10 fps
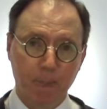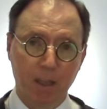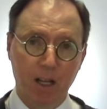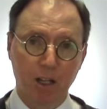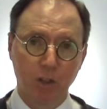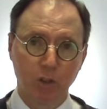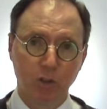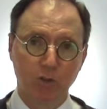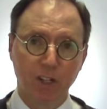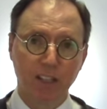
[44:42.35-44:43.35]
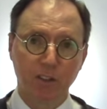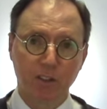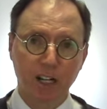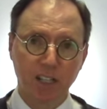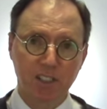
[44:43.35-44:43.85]
uh, who read the
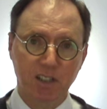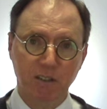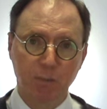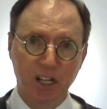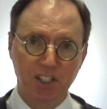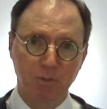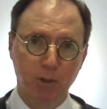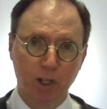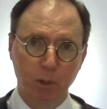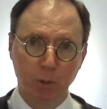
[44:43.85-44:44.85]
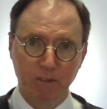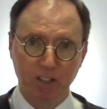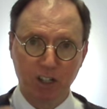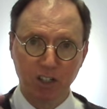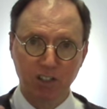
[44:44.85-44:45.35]
writings of the Apostle Paul with
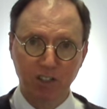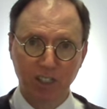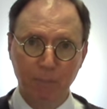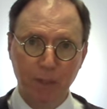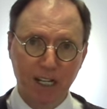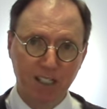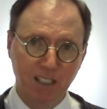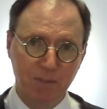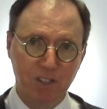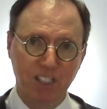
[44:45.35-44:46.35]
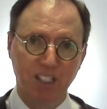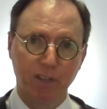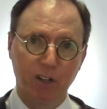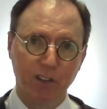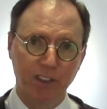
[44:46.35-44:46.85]
regard to the apocalypse, the end
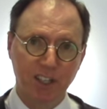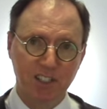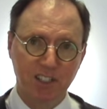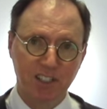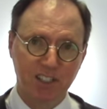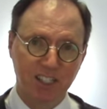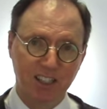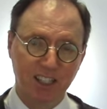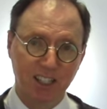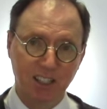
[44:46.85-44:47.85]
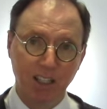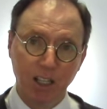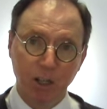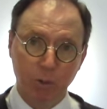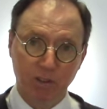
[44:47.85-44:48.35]
of all things, and he said that
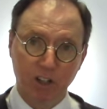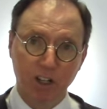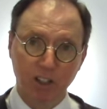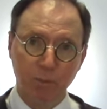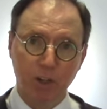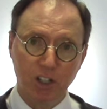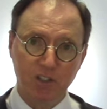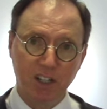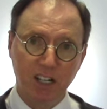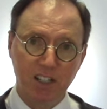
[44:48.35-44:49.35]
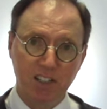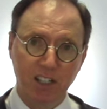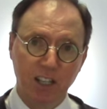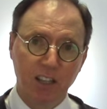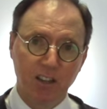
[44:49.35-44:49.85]
with regard to Paul's
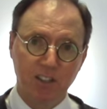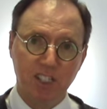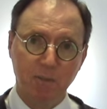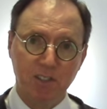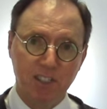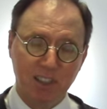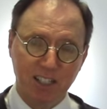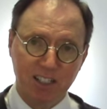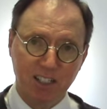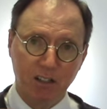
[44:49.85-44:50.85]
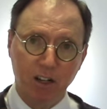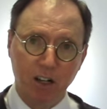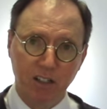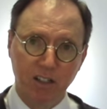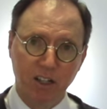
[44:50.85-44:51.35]
writings, there are some things that are
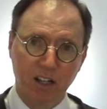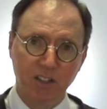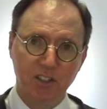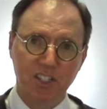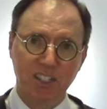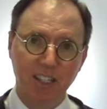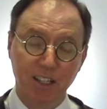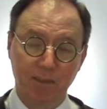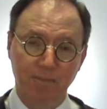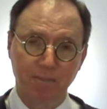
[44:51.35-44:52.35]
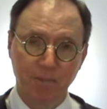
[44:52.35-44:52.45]
hard to understand,